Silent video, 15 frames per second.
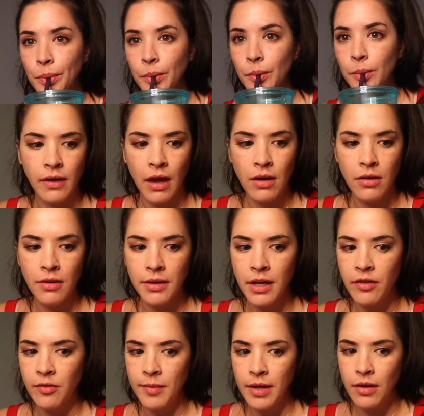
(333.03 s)
Can you
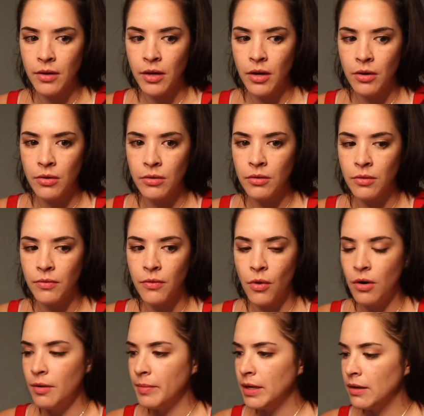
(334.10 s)
give me a code
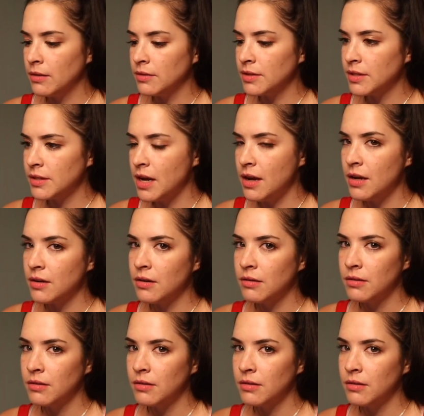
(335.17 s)
for me instead?